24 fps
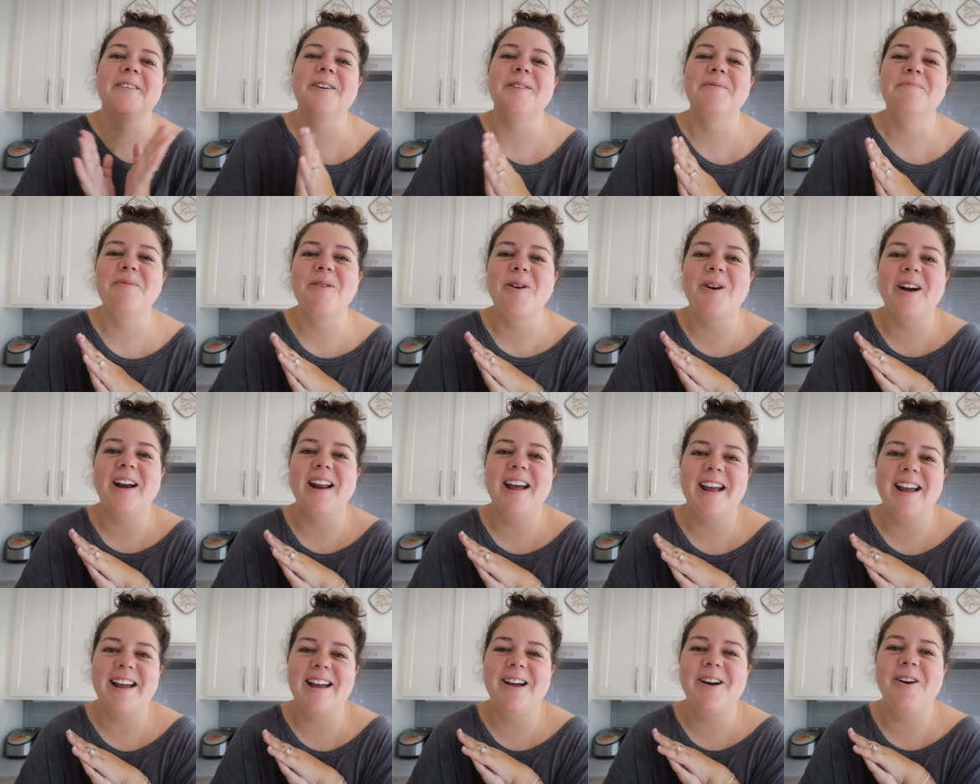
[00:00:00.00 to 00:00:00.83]
good
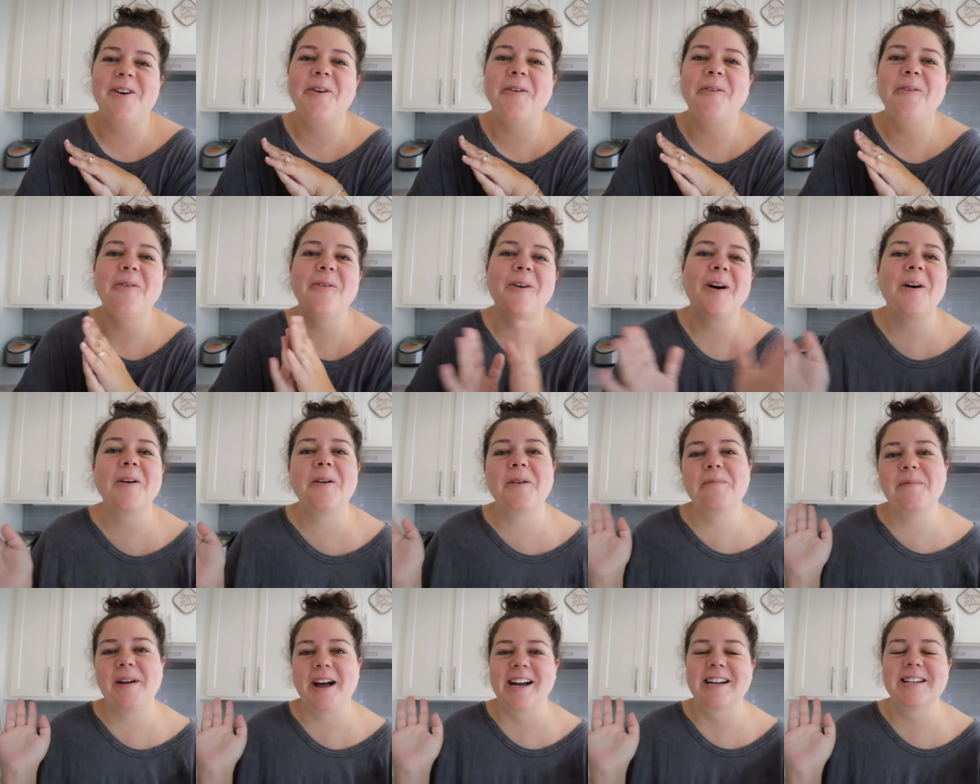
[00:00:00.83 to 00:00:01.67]
morning.
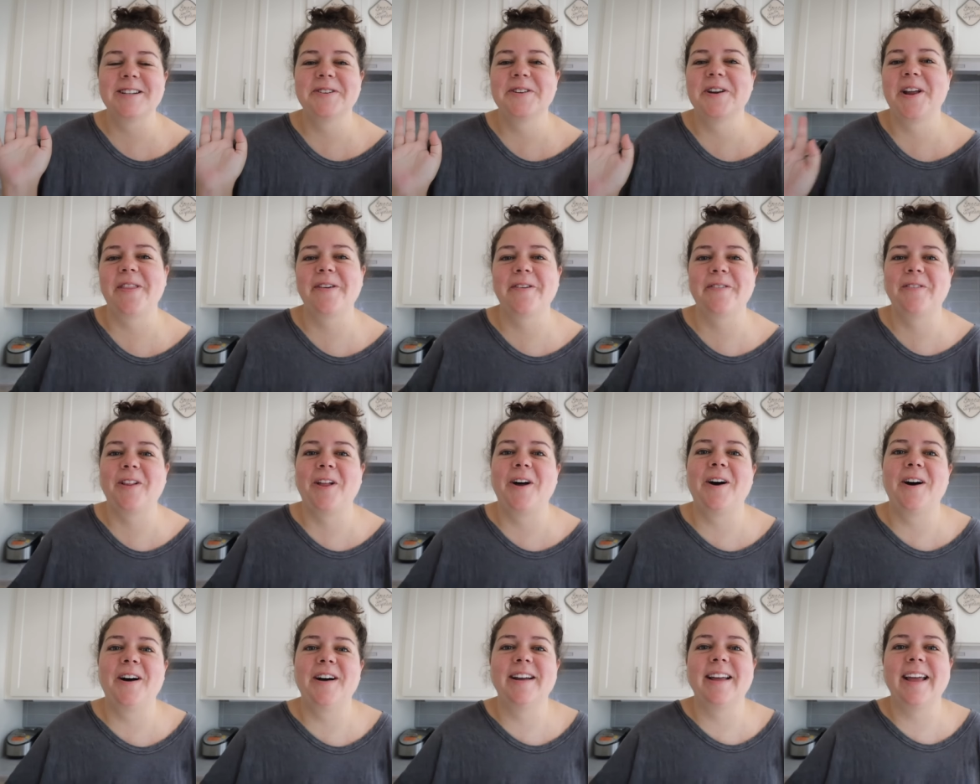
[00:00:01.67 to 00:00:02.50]
Welcome back to another
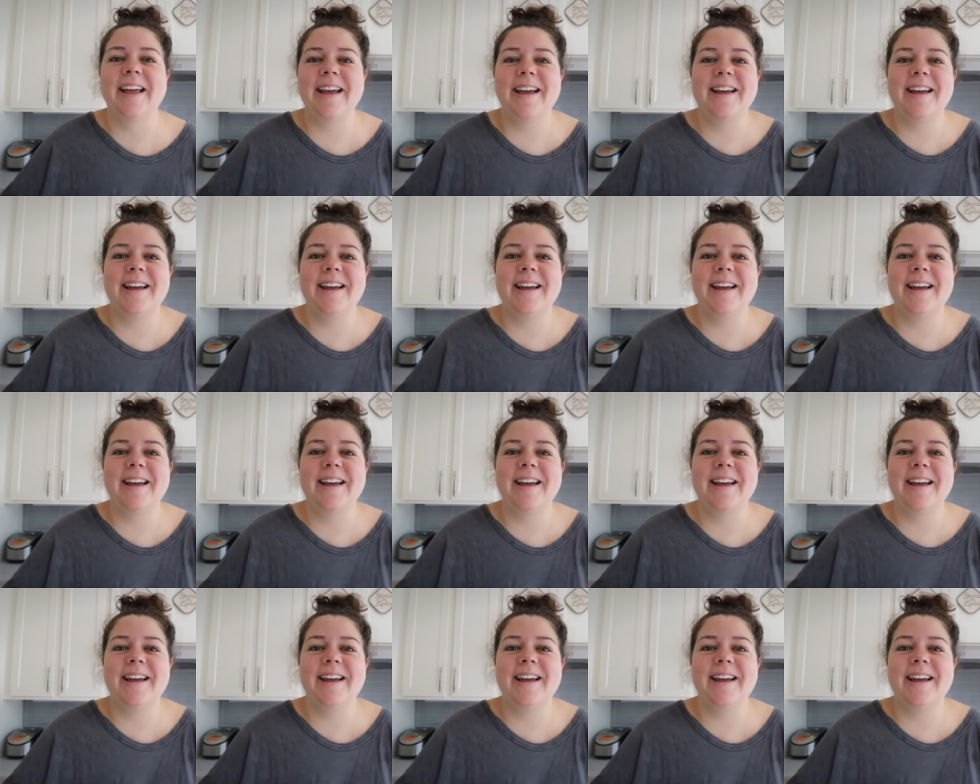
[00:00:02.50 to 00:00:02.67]
vlog.